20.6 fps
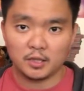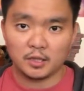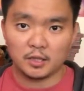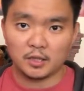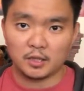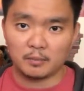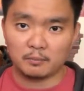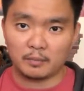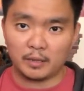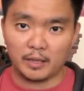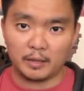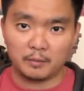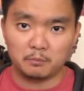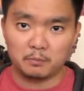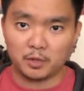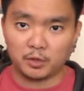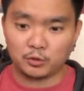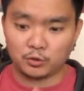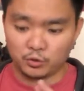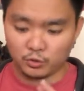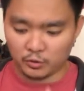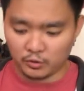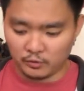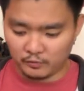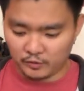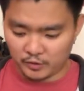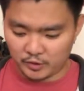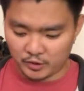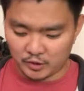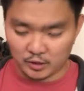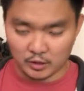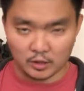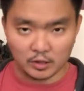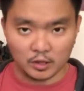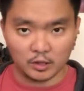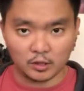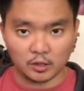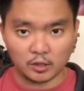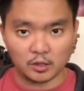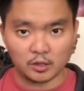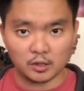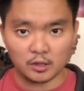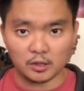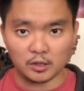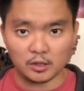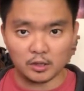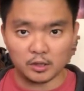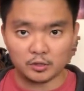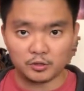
I'm not sure if it's a